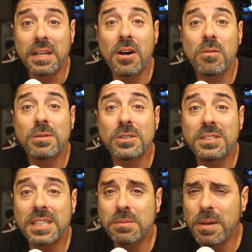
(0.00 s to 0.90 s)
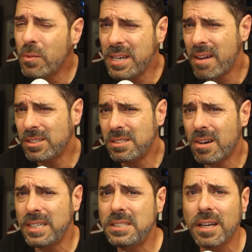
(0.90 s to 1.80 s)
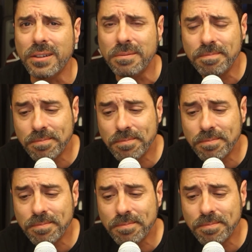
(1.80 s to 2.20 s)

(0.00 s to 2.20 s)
get home till 6 p.m. We never saw each other.